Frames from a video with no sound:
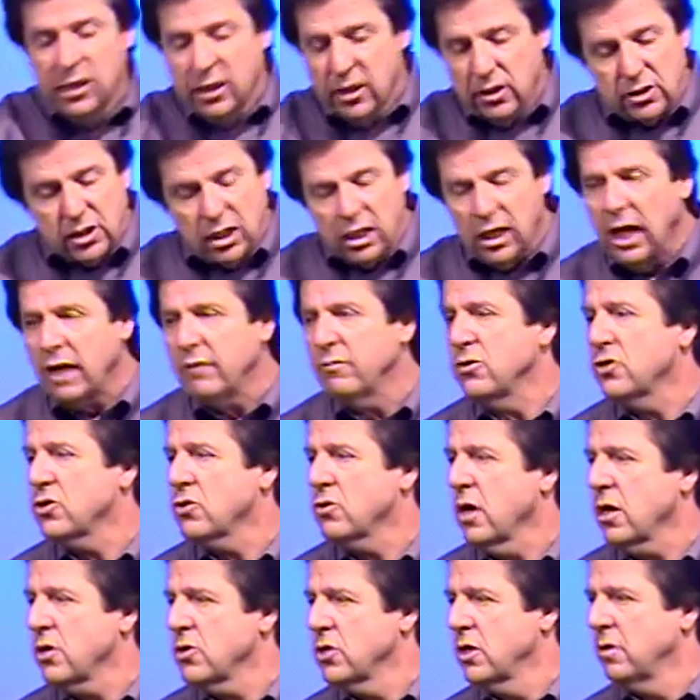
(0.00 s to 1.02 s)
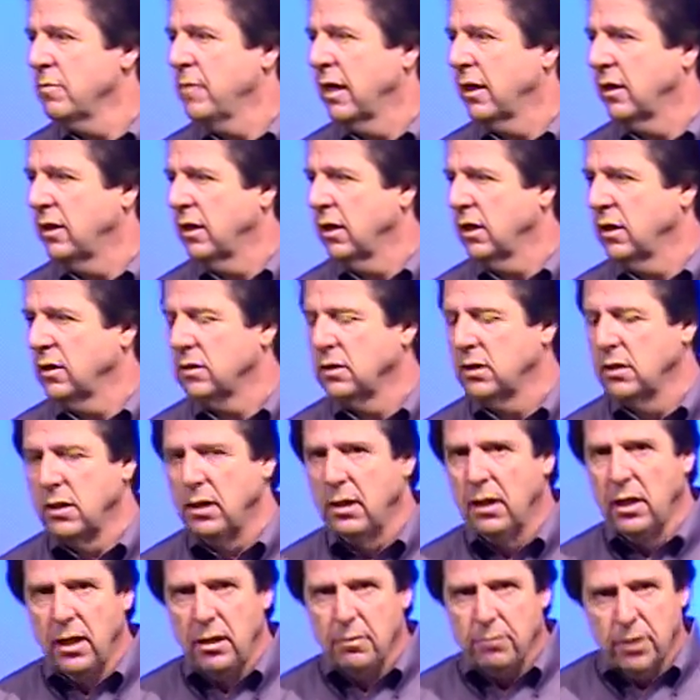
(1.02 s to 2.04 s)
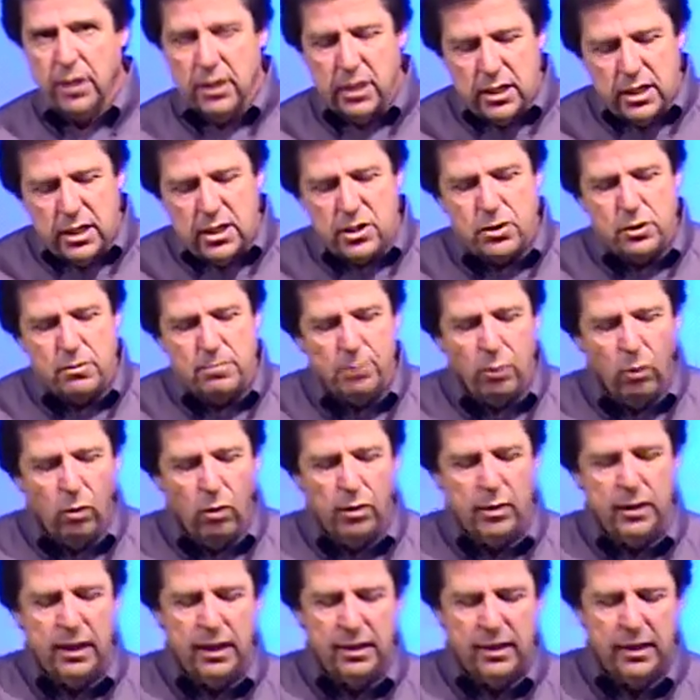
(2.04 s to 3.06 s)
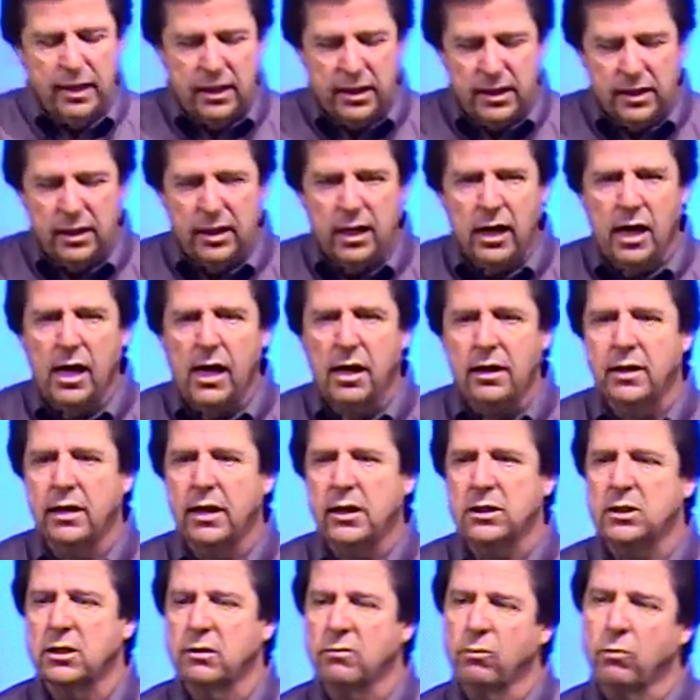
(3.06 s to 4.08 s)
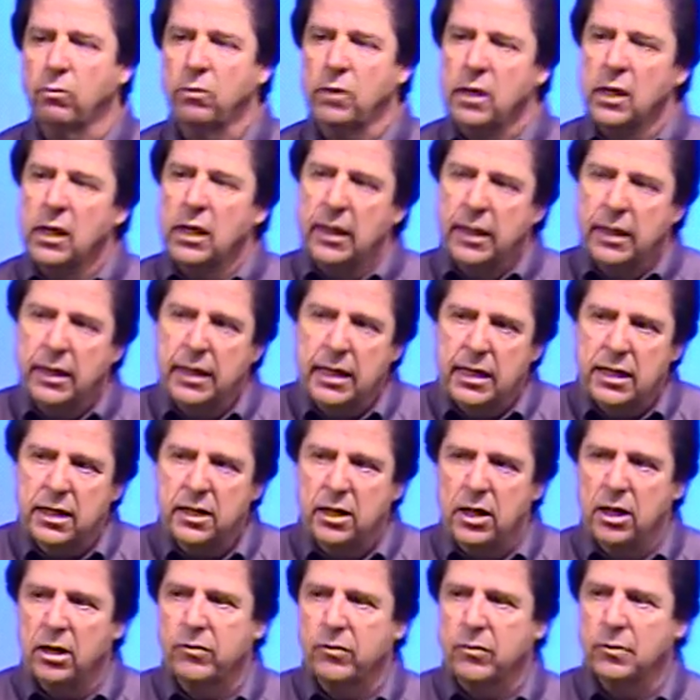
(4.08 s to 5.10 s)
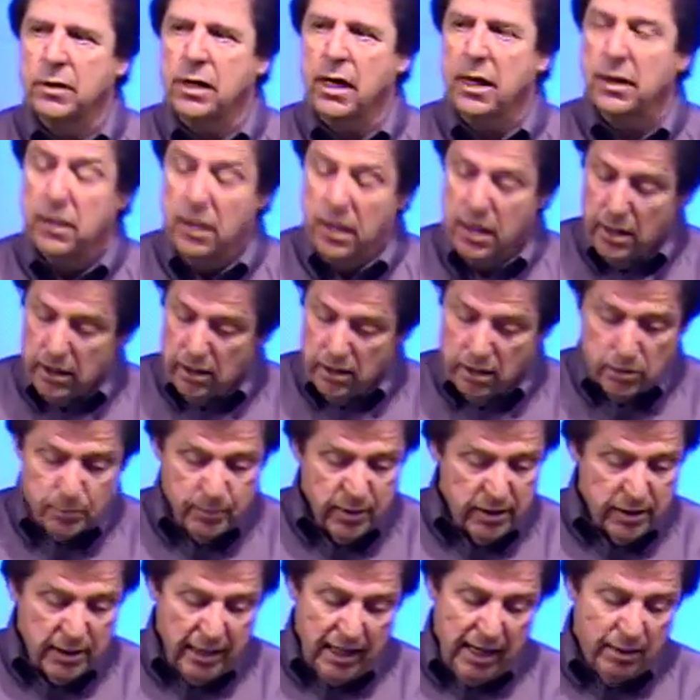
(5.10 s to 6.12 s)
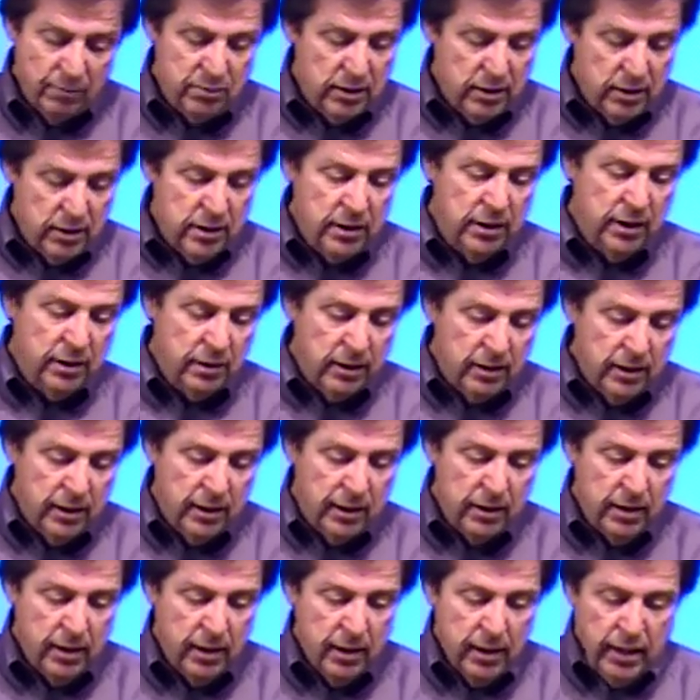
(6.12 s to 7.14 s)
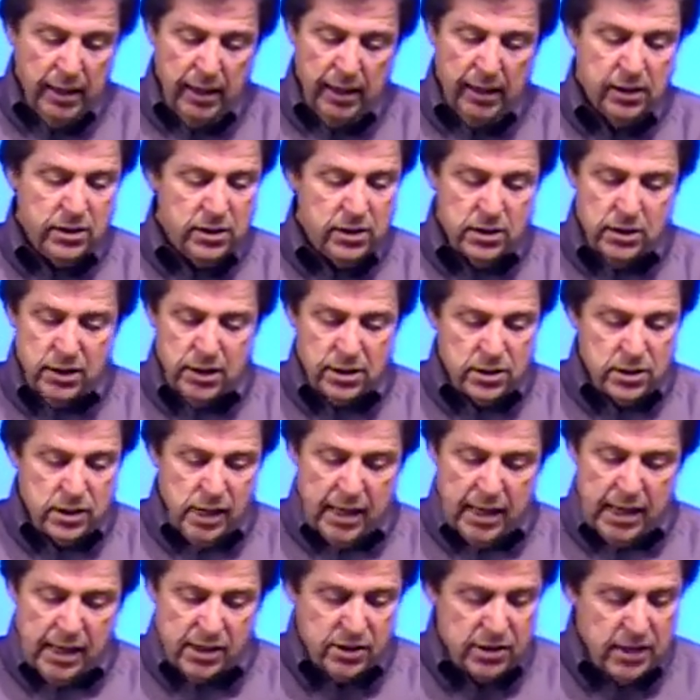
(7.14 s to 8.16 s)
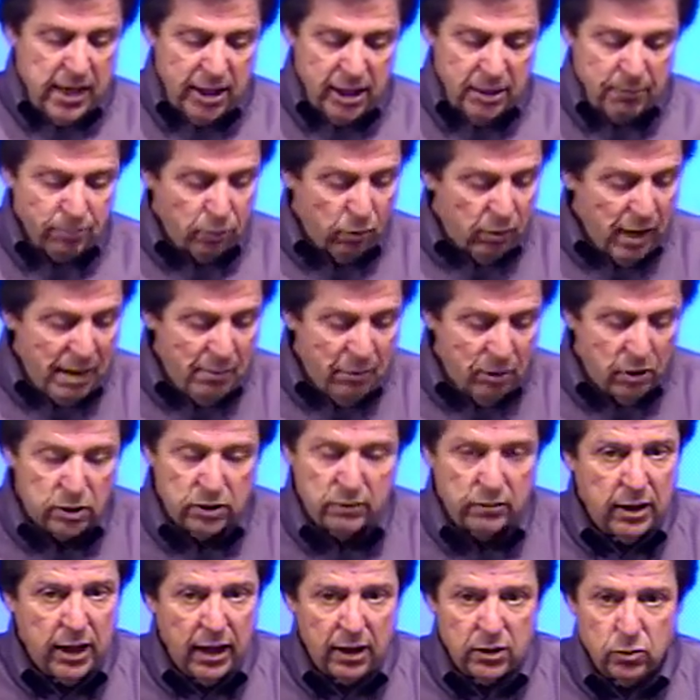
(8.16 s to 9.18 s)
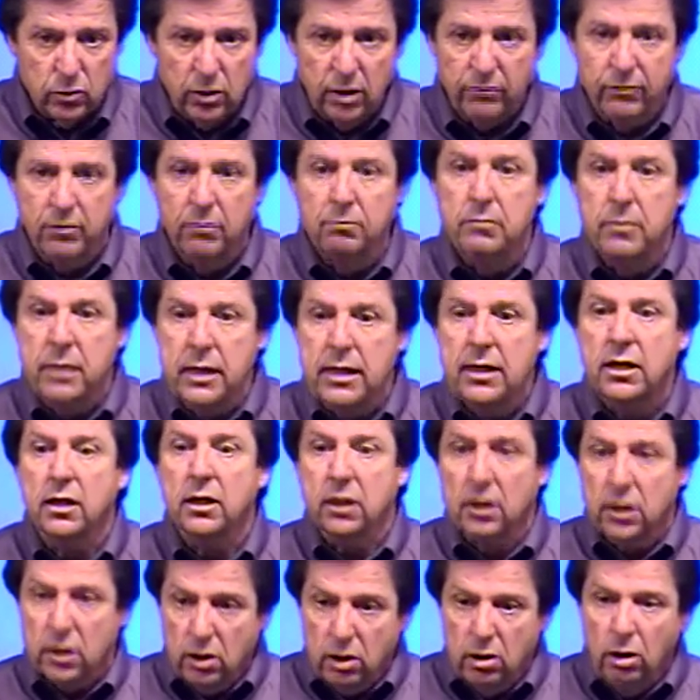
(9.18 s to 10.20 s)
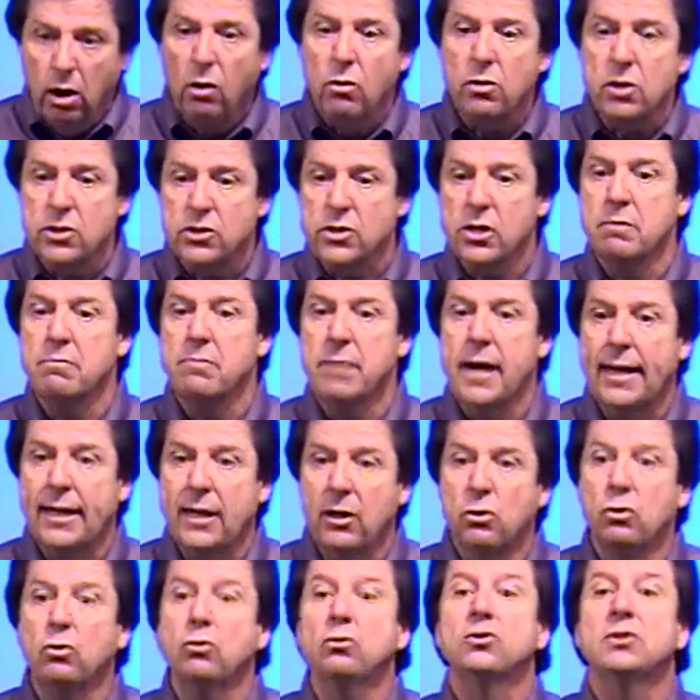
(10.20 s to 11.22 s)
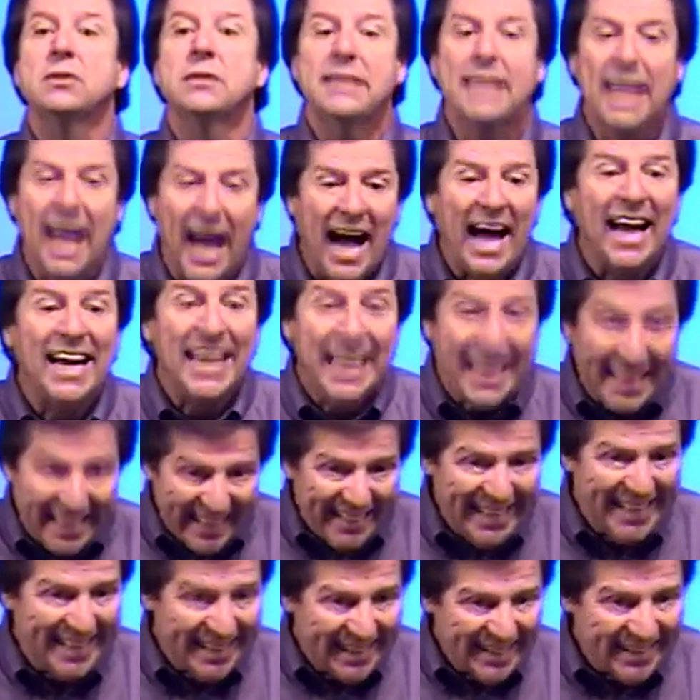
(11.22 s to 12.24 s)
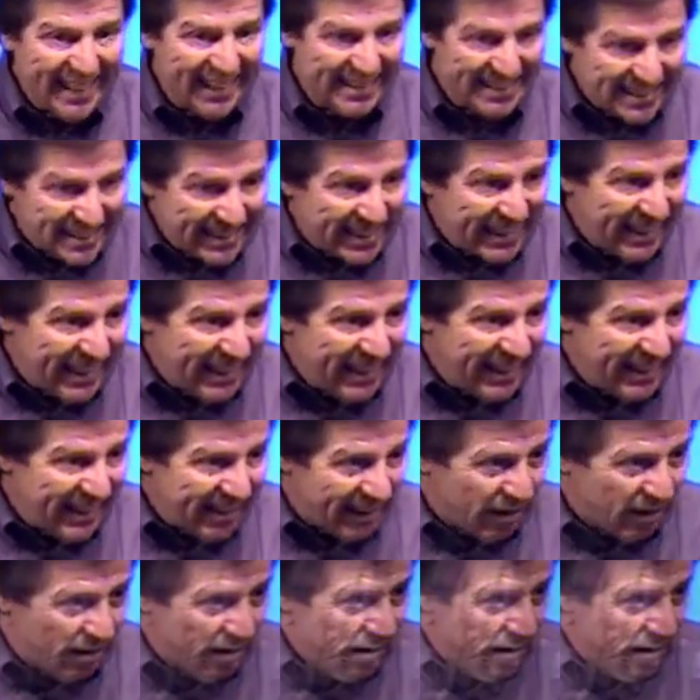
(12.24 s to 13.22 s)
There's a lot of instruction about this. But it is important, I think, in the context of needing to hear from God. There's been times that, that, that and it's, it's not outside the parameters of God's will for me to go to somebody who's godly, that's the key here,